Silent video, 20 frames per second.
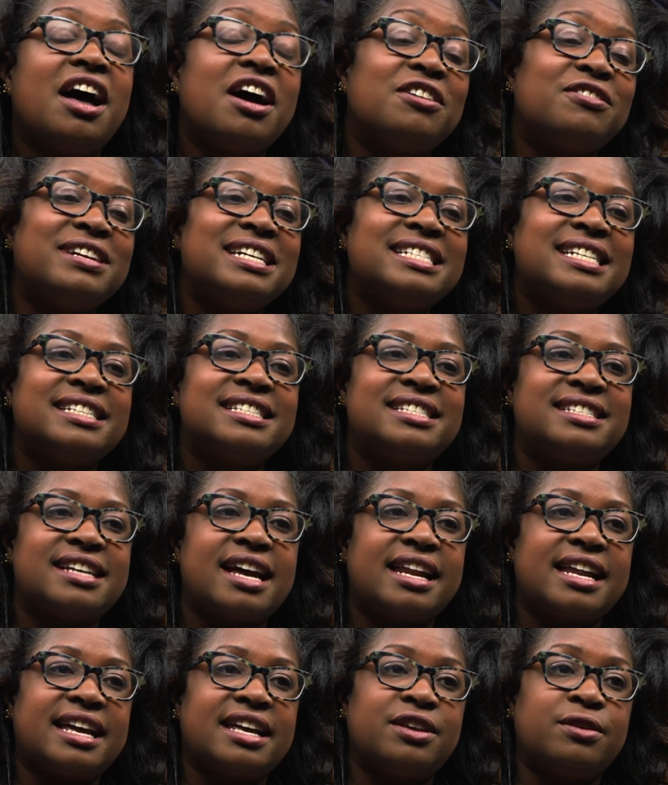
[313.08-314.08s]
A recent
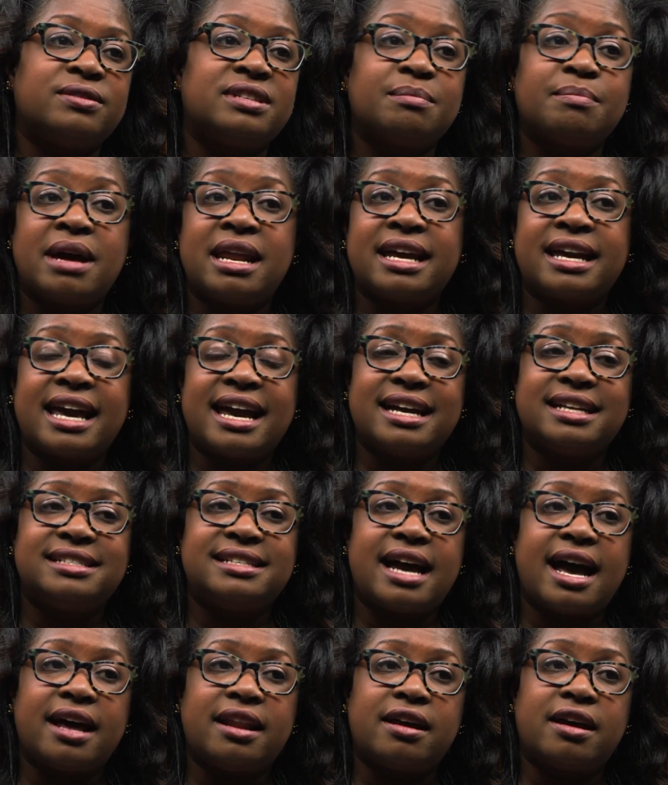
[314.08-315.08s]
study using Medicaid
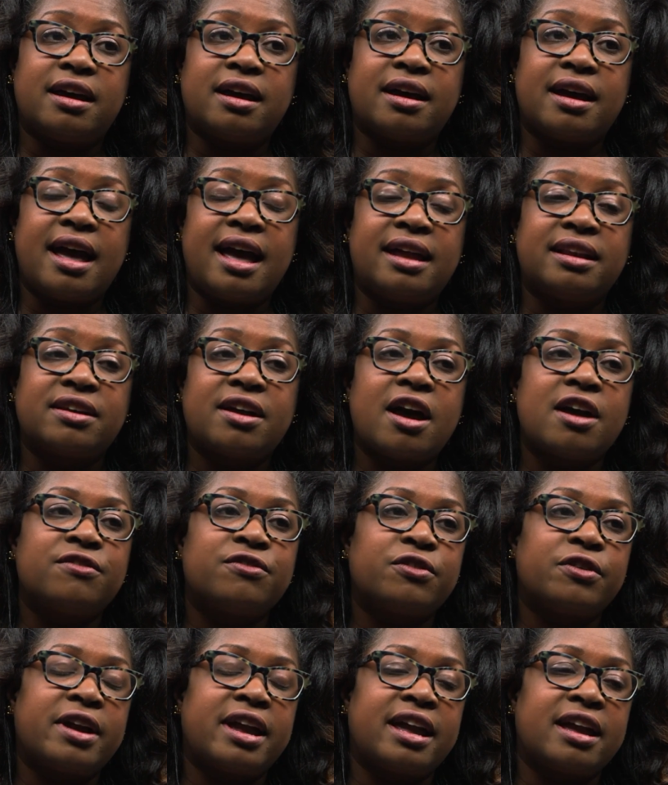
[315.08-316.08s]
data and
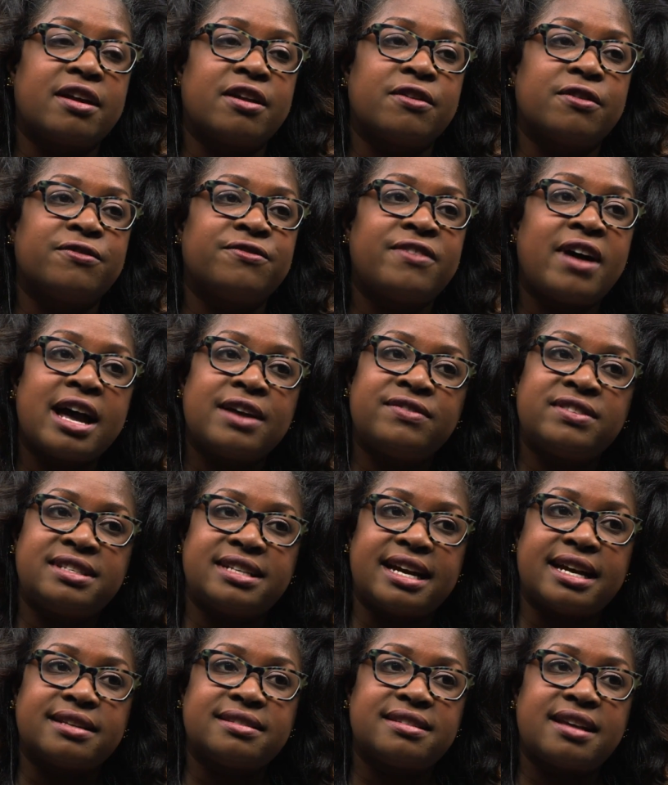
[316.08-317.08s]
covering 5
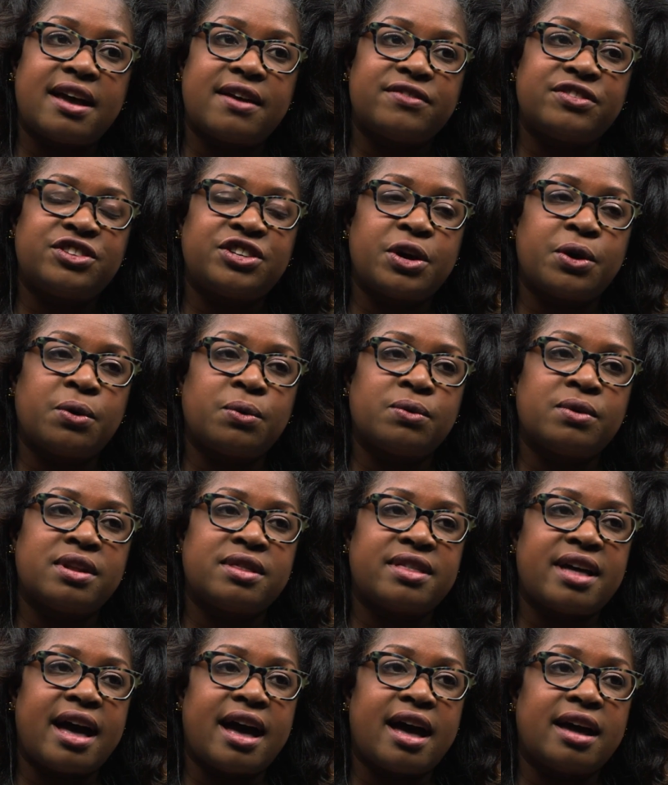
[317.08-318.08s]
states have
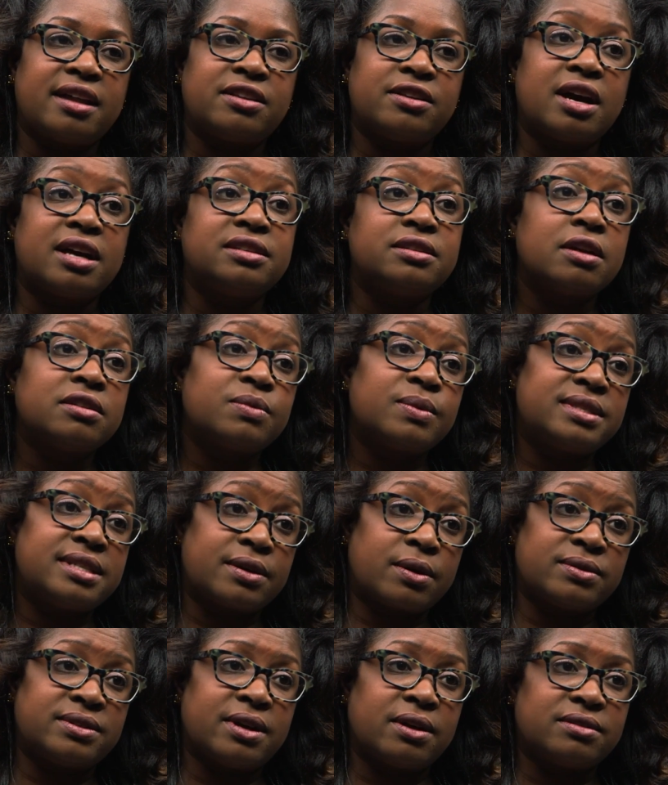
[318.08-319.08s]
shown that adults with
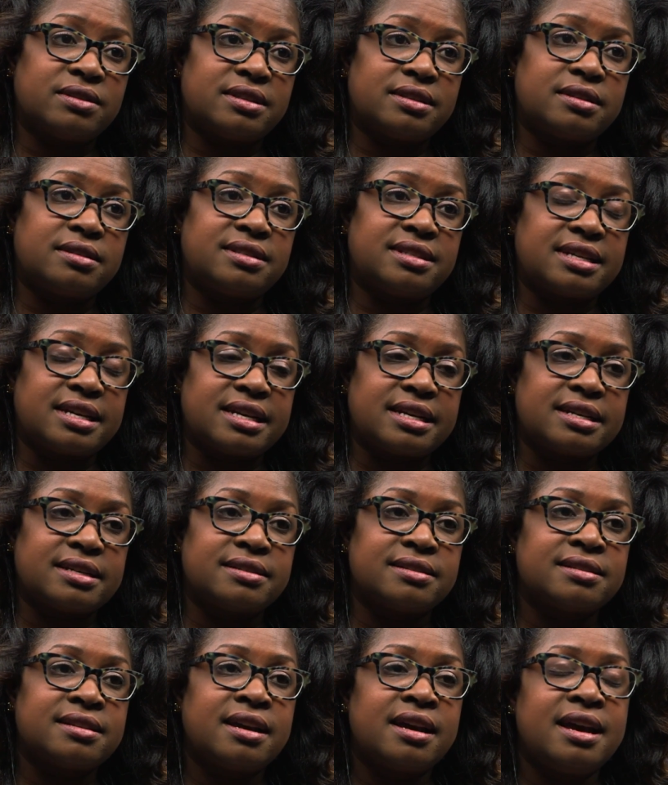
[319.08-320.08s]
sickle cell
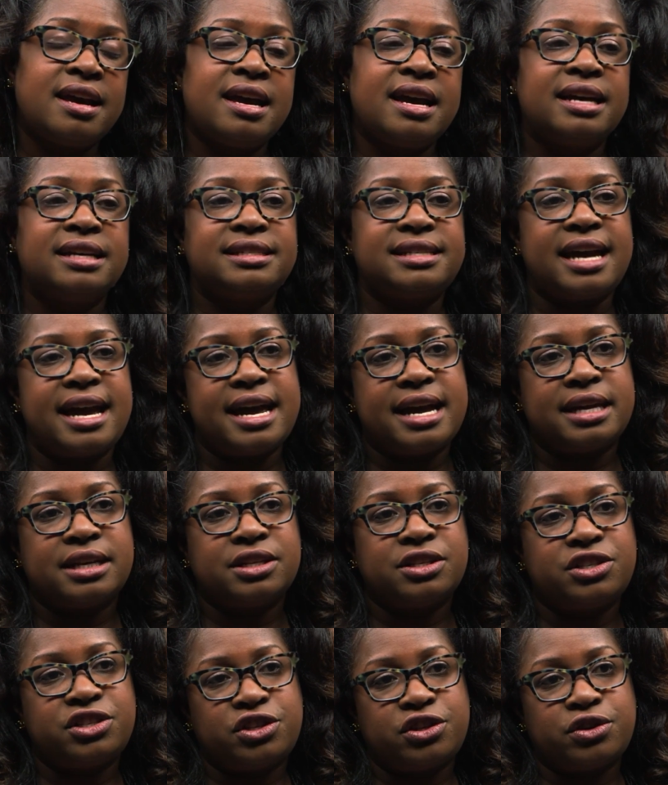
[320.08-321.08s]
disease
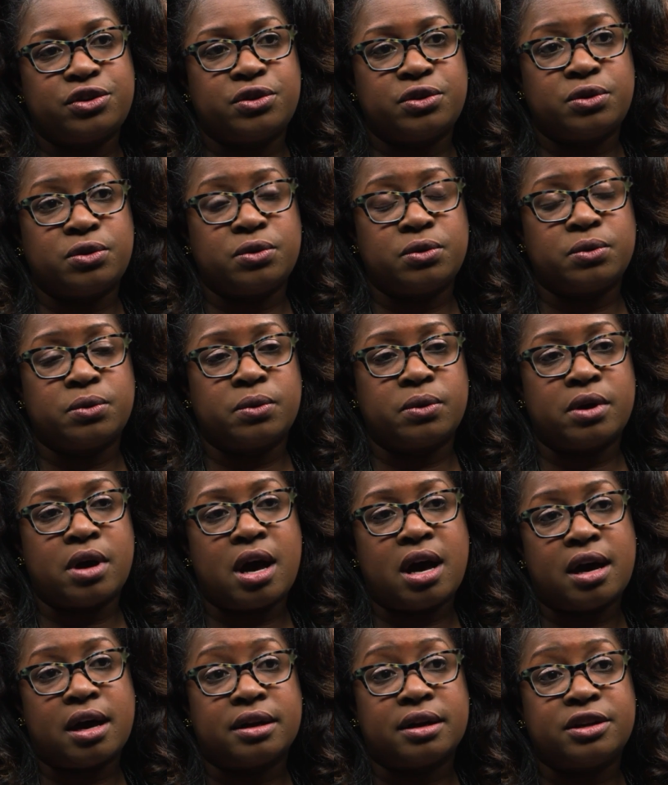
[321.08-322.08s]
tend to
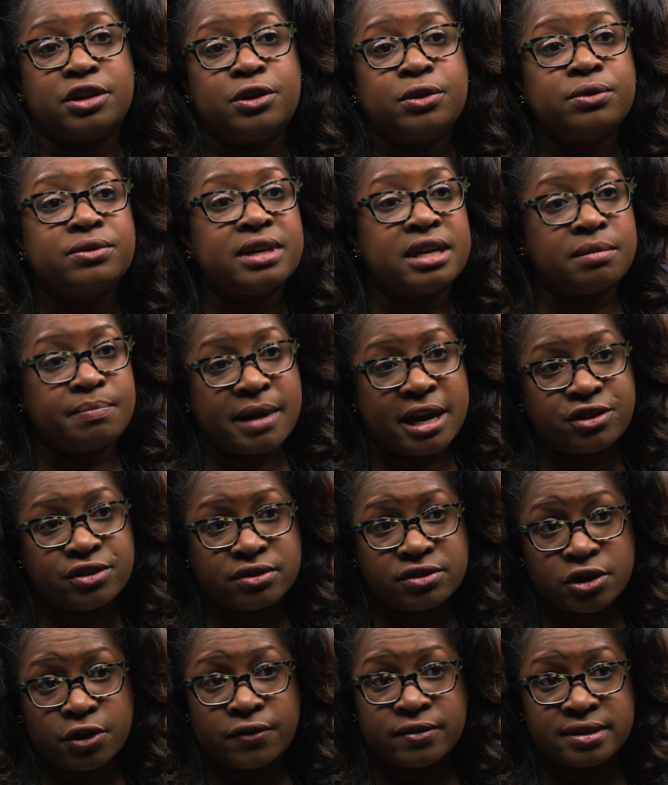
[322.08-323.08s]
use
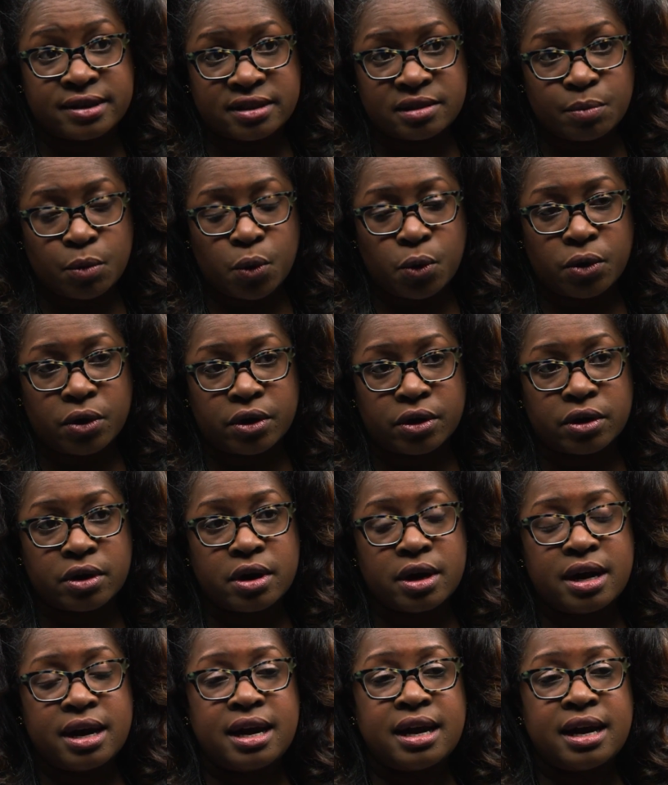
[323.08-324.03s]
inpatient services more,